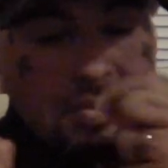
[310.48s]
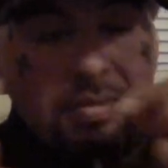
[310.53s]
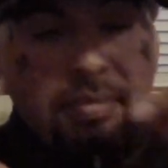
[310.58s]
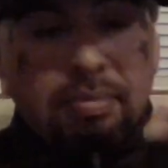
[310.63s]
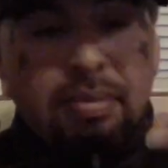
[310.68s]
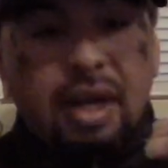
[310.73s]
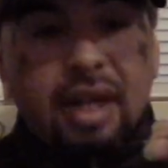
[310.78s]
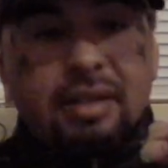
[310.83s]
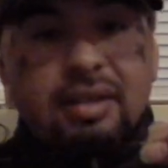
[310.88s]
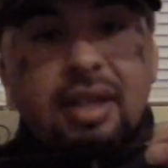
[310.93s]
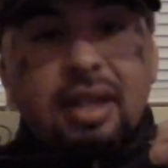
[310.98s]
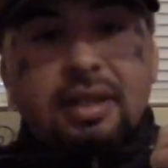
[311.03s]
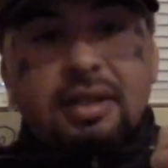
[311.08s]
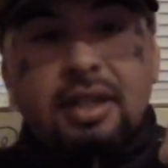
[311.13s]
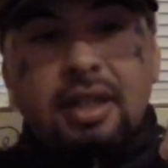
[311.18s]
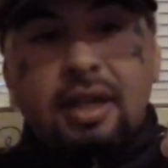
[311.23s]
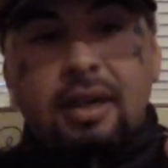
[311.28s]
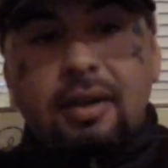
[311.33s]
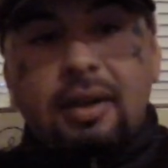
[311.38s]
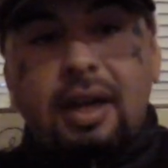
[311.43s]
bite that
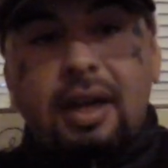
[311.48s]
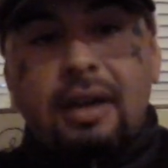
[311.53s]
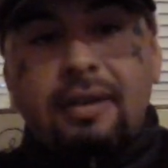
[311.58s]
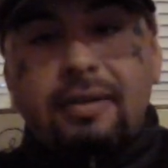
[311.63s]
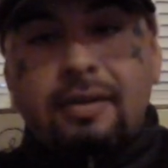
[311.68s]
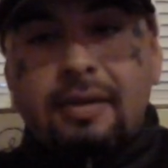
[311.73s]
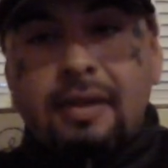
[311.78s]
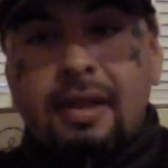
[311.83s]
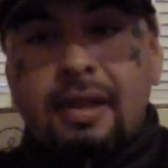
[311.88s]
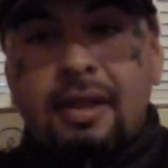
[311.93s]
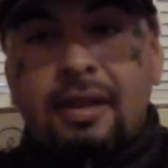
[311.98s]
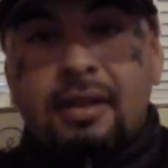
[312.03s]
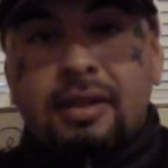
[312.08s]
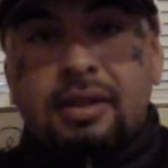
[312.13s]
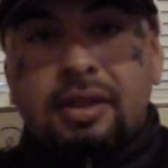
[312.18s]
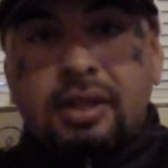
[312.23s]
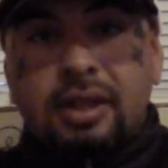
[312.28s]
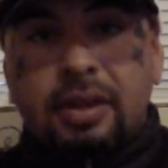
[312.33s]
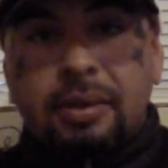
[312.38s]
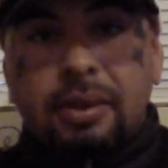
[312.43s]
tail off.
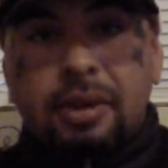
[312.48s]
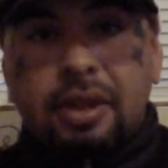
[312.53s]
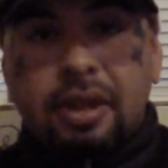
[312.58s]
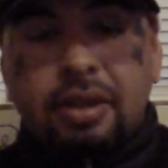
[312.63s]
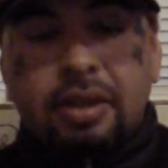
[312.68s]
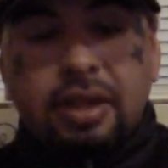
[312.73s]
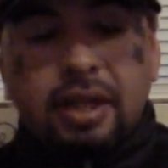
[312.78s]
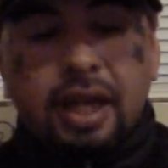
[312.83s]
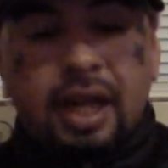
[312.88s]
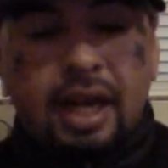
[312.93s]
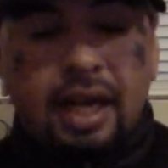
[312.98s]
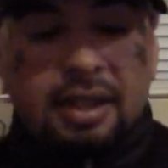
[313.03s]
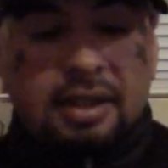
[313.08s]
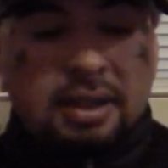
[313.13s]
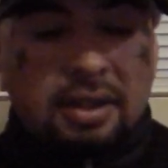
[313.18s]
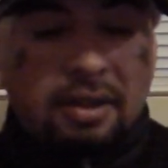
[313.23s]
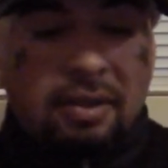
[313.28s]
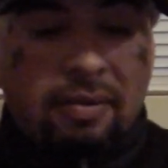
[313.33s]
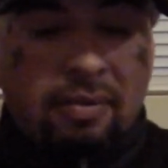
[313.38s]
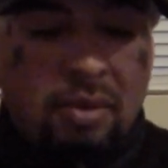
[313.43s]
So there we go, you guys.
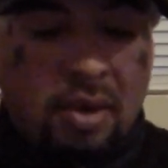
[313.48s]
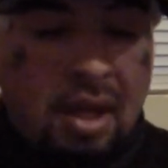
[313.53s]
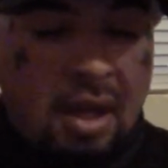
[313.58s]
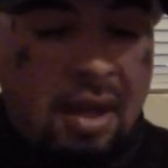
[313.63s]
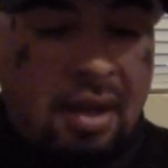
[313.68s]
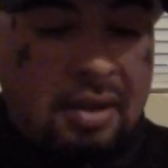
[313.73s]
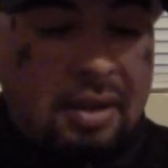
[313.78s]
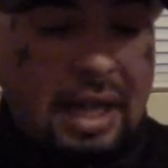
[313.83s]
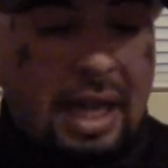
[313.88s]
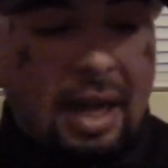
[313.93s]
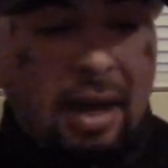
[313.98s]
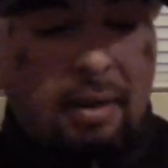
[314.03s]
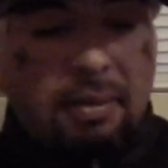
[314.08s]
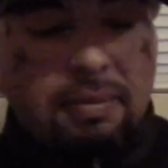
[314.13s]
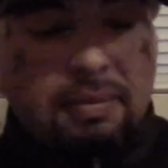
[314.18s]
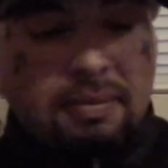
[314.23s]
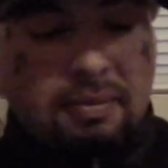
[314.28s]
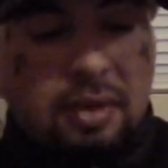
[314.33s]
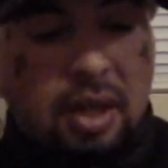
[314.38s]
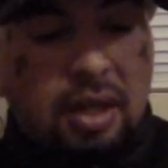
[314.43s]

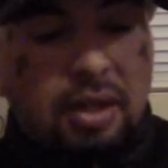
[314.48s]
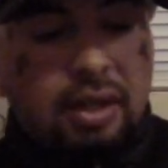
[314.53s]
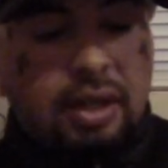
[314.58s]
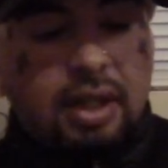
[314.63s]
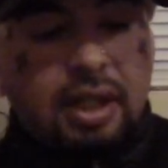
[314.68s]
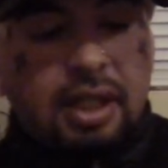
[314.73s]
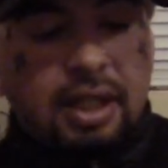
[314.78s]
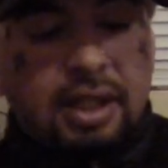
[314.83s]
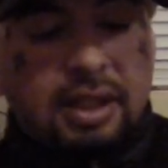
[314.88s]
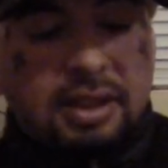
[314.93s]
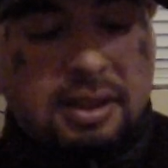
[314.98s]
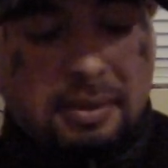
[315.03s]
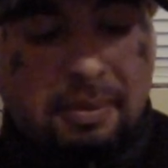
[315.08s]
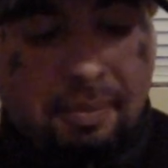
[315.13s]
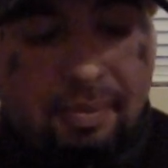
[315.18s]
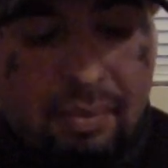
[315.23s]
Now, on the hooks,